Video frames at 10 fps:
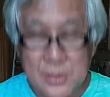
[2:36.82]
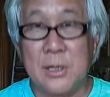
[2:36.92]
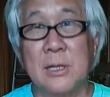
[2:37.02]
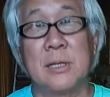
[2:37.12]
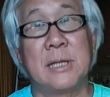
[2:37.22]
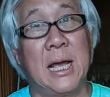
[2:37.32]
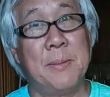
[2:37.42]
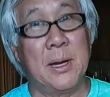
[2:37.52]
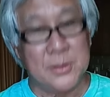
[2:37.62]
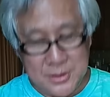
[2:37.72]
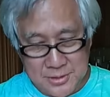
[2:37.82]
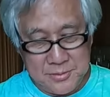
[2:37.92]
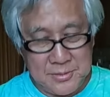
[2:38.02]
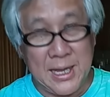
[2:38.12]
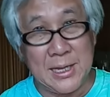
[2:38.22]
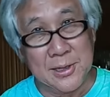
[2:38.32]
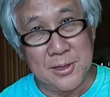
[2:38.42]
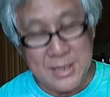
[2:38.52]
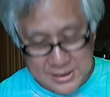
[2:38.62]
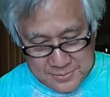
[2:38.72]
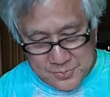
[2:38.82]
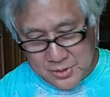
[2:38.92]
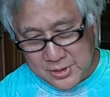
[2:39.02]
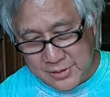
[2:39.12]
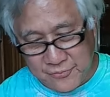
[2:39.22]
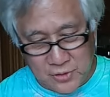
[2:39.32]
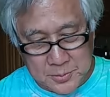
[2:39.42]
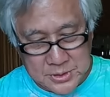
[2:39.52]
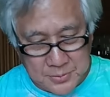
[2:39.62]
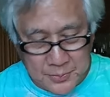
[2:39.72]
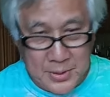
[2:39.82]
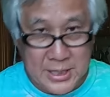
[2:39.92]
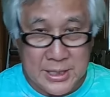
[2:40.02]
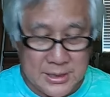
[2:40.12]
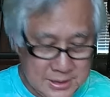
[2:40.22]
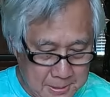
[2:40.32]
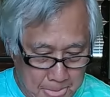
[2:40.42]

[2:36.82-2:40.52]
took a little time out to take a look at the book and form some opinions.